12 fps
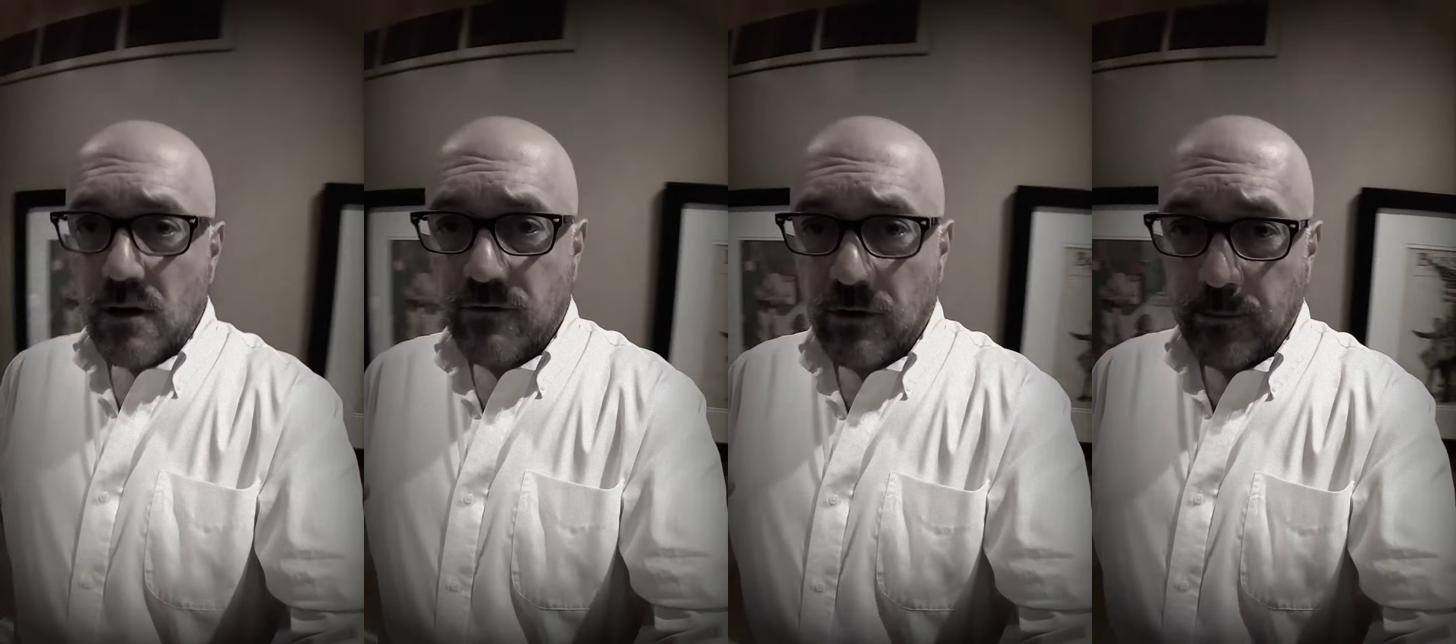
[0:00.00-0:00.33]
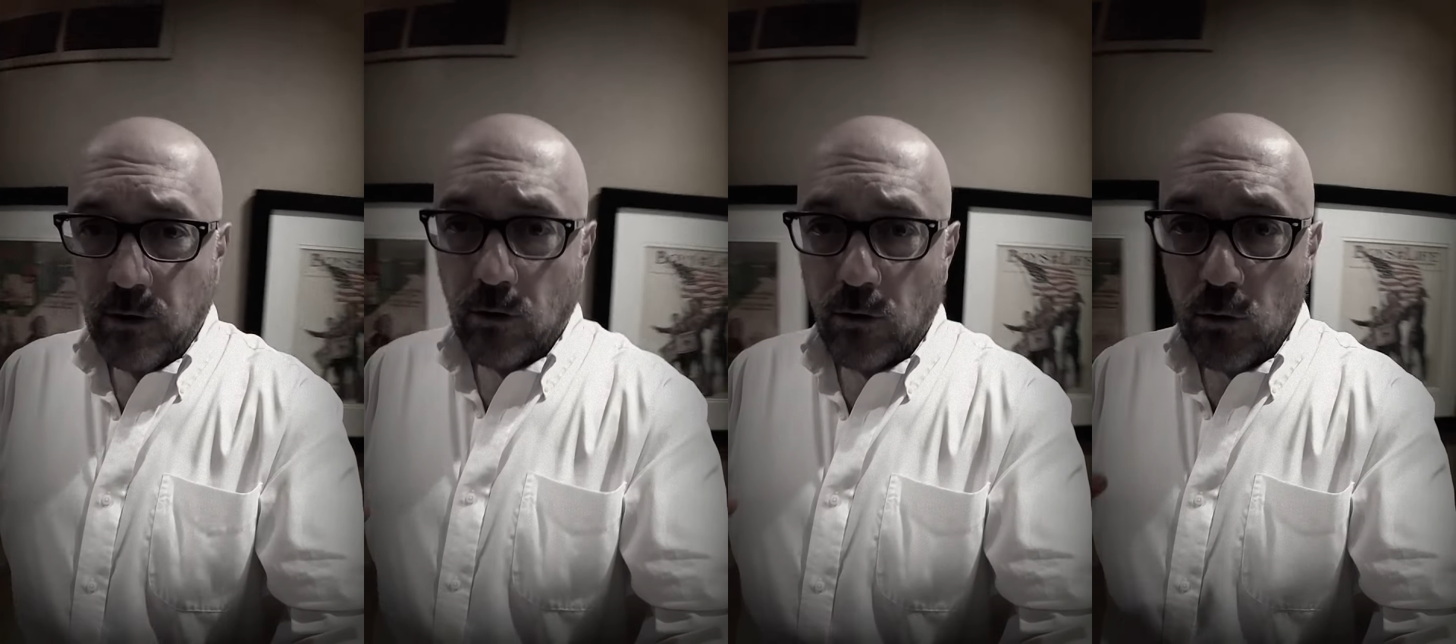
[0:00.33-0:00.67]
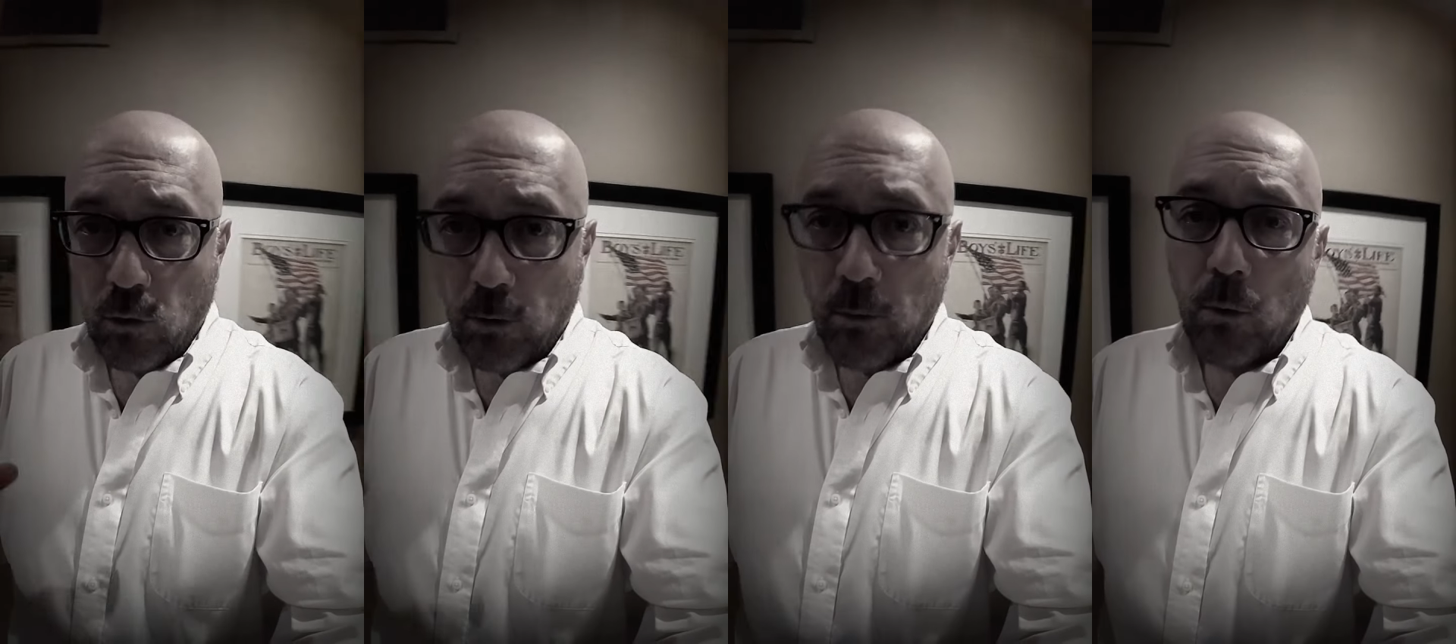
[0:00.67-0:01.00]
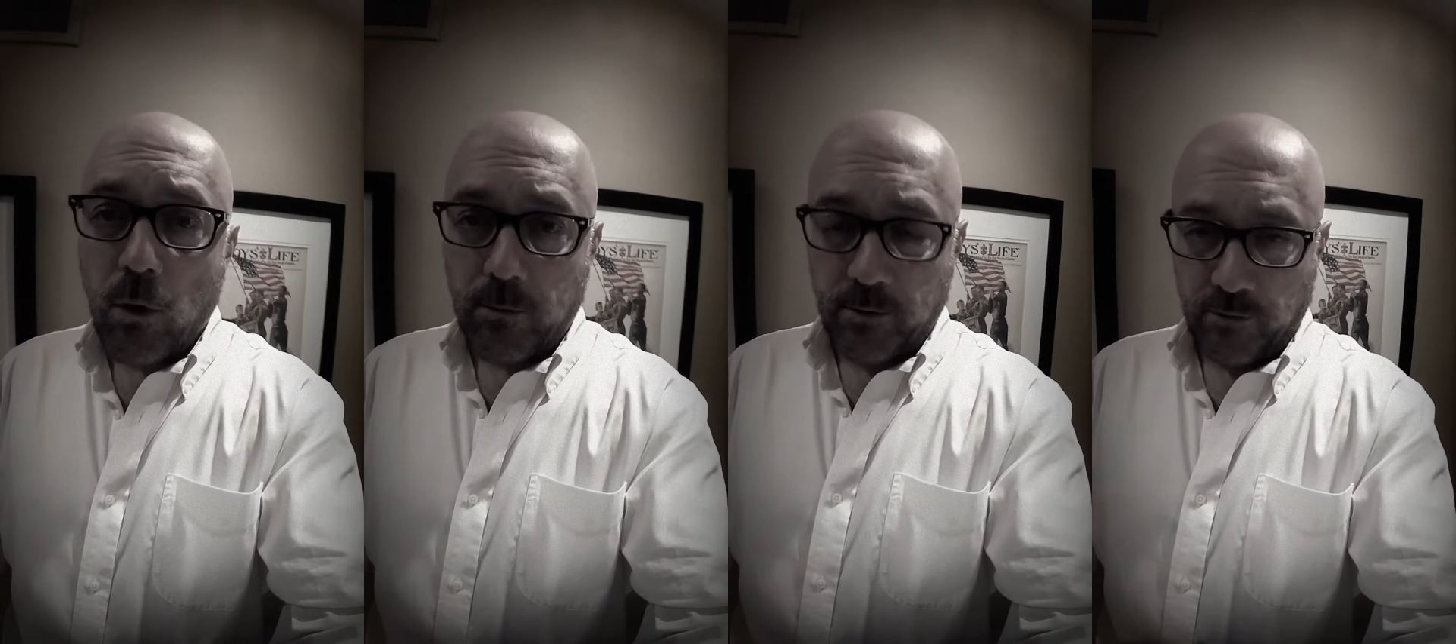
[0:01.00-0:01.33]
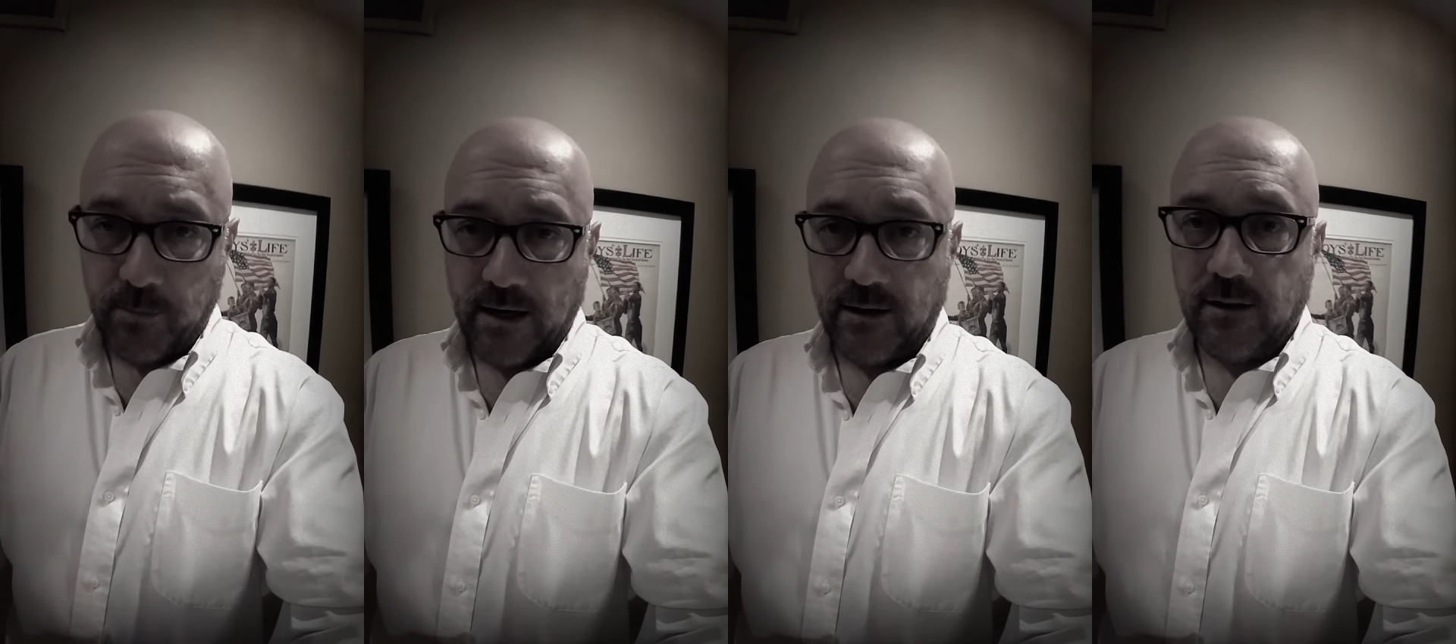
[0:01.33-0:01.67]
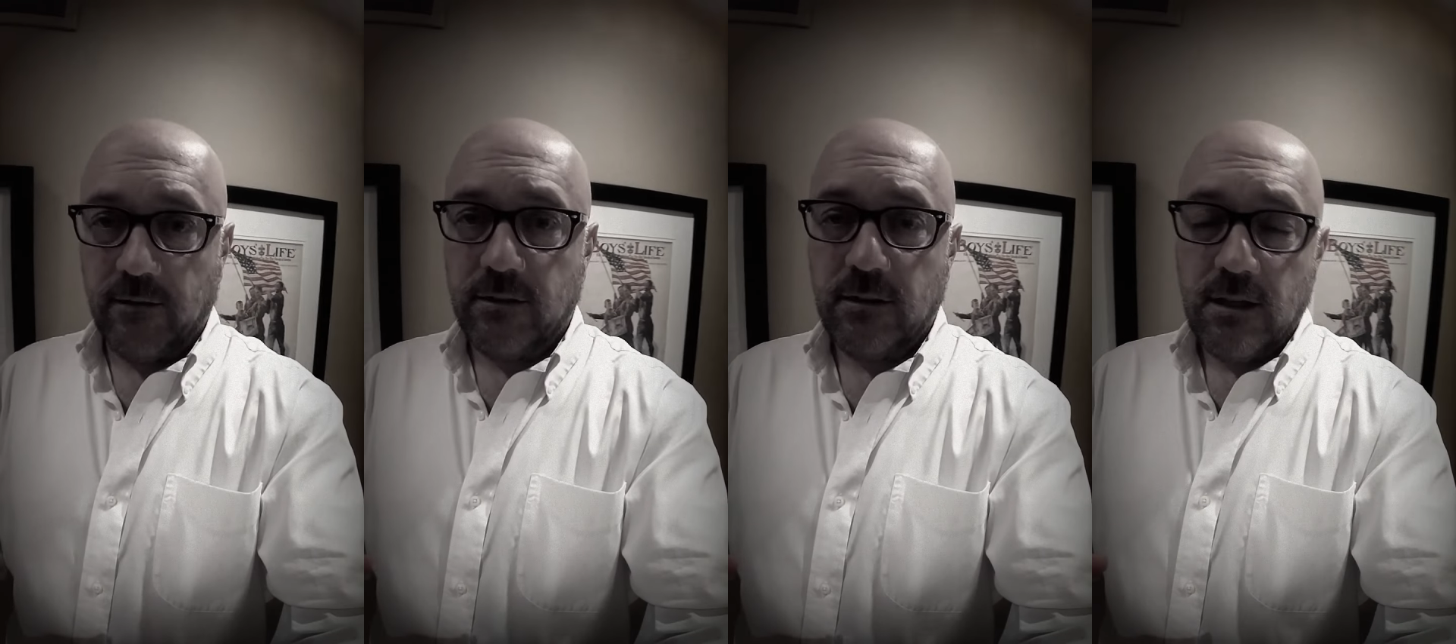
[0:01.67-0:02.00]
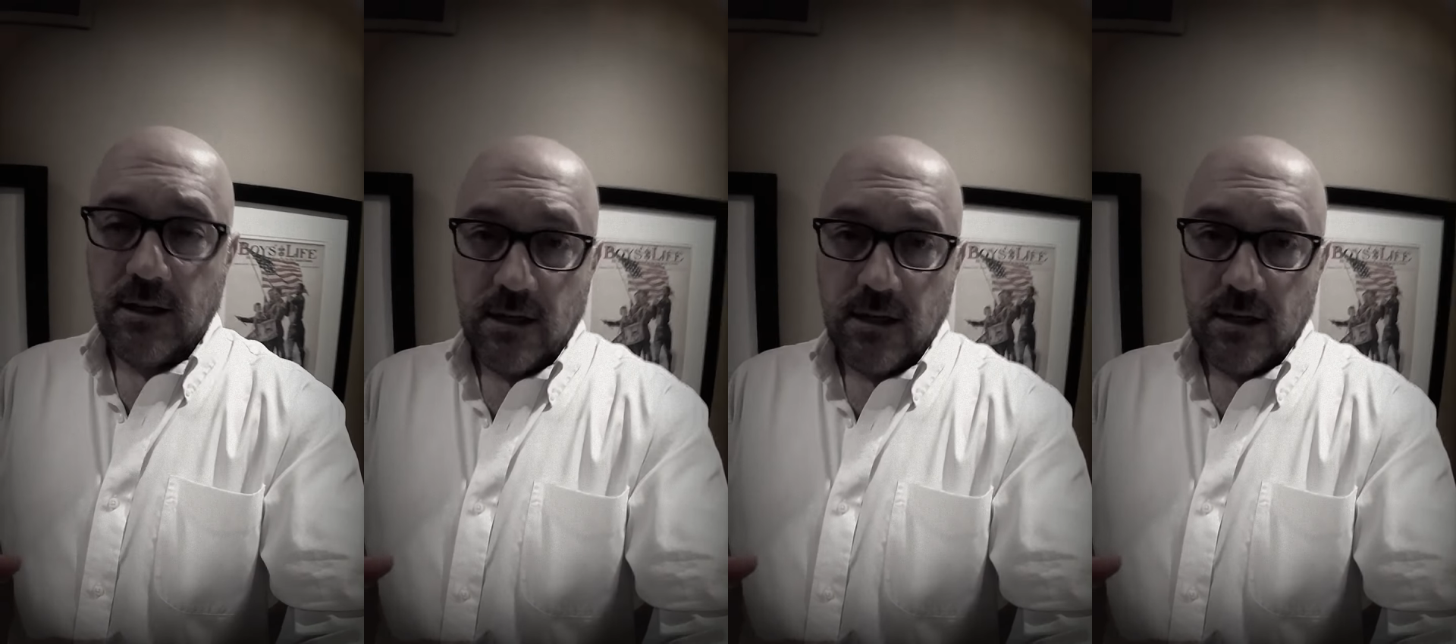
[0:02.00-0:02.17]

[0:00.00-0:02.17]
from your normal work perspectives,